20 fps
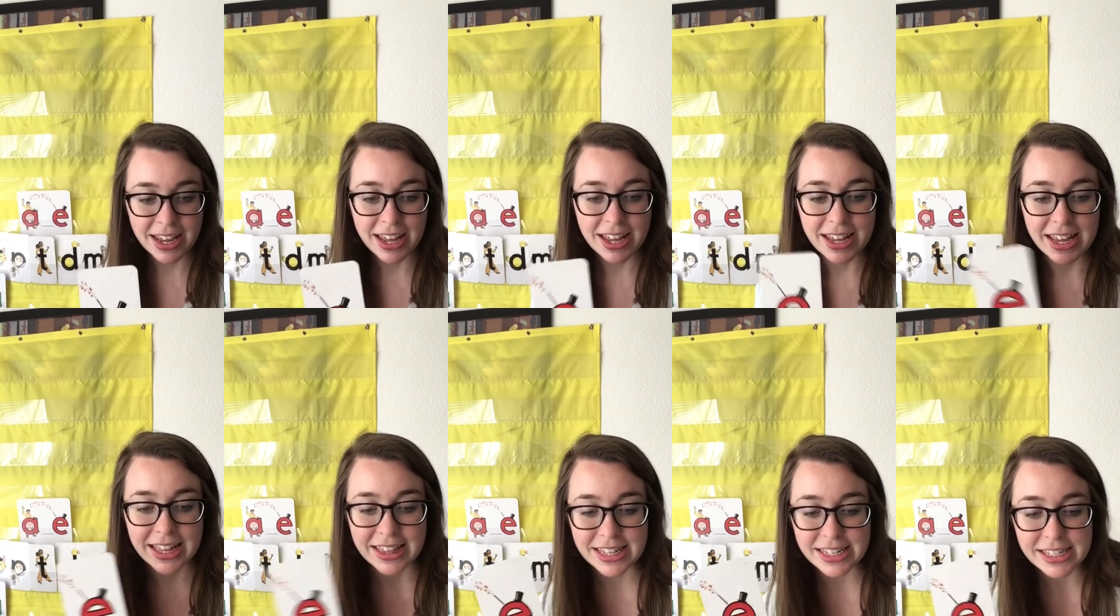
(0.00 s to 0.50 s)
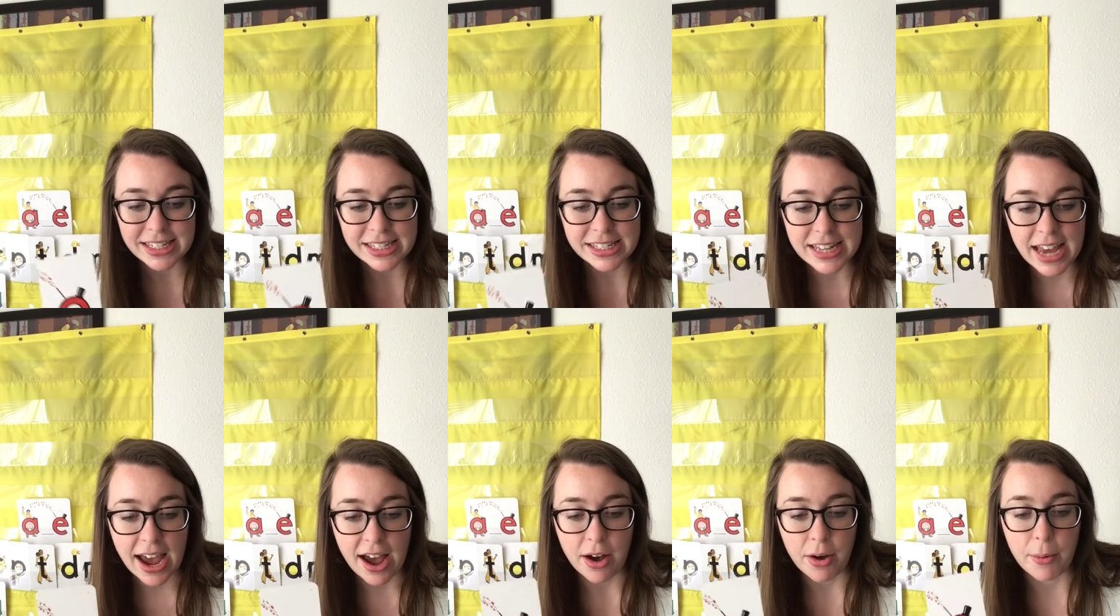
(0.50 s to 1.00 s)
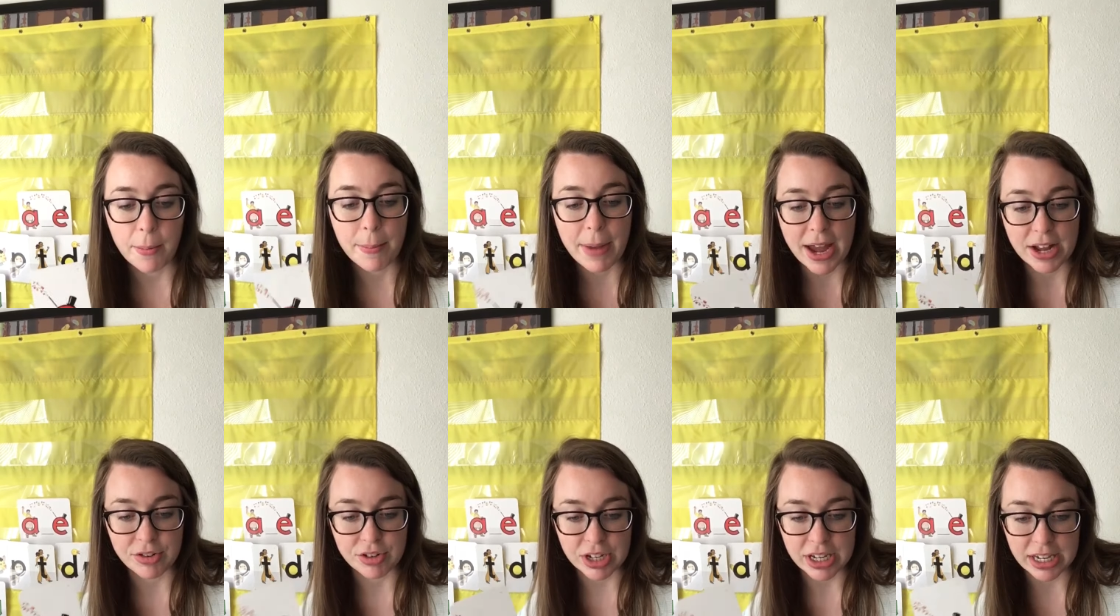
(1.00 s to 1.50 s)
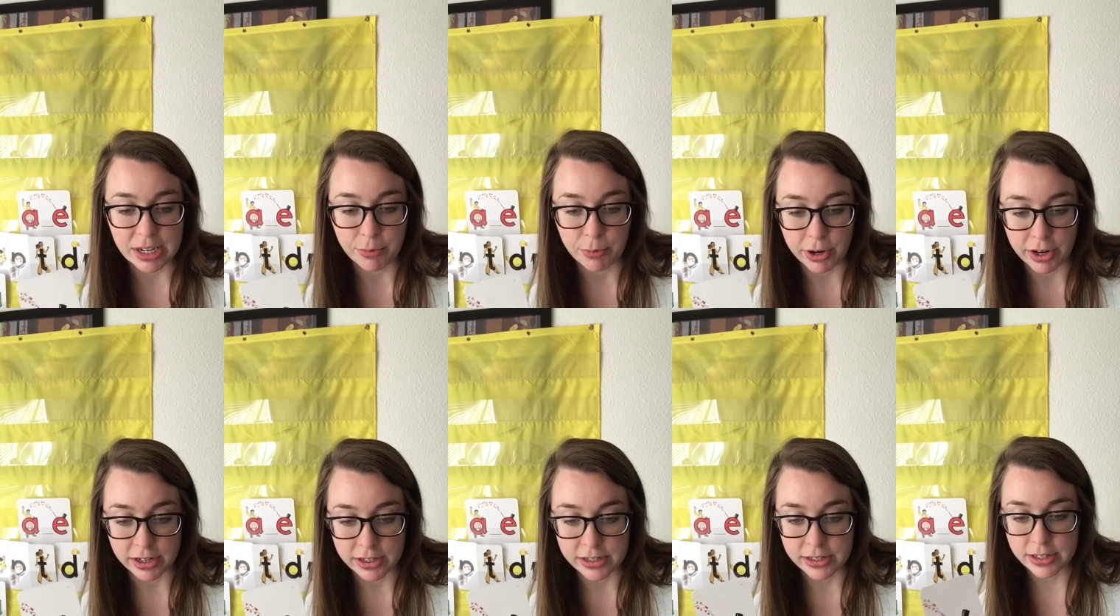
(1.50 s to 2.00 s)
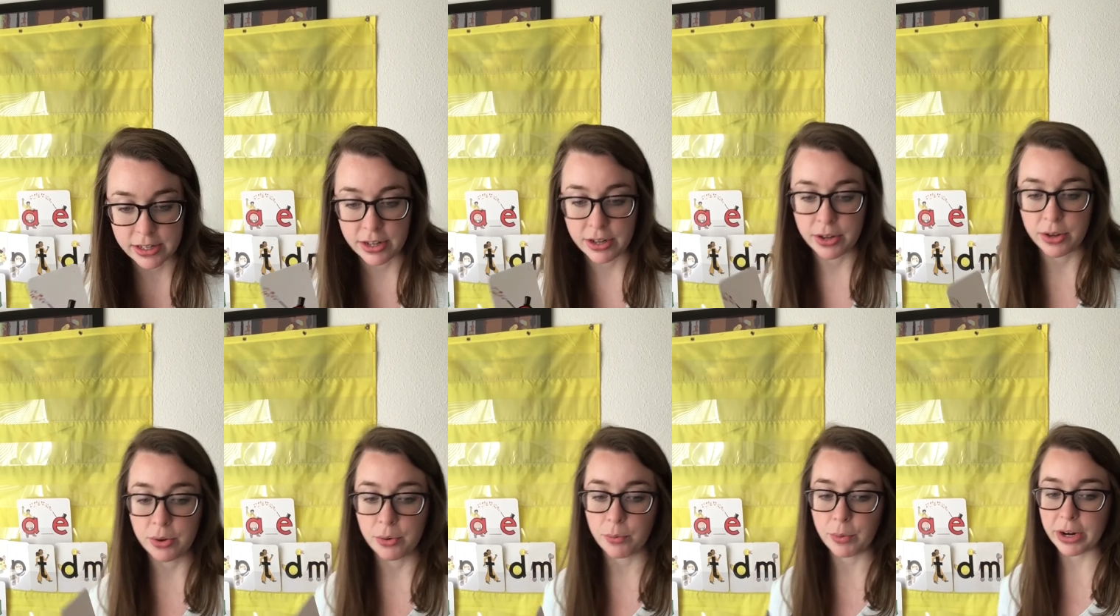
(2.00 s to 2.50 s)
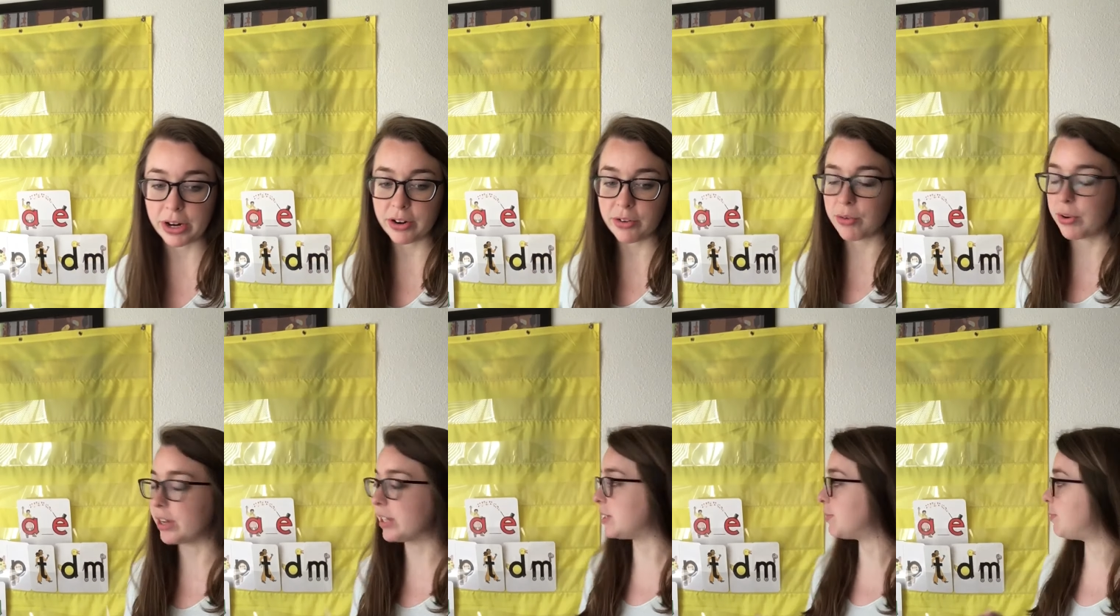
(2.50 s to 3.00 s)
And this is how Magic E works. We're going to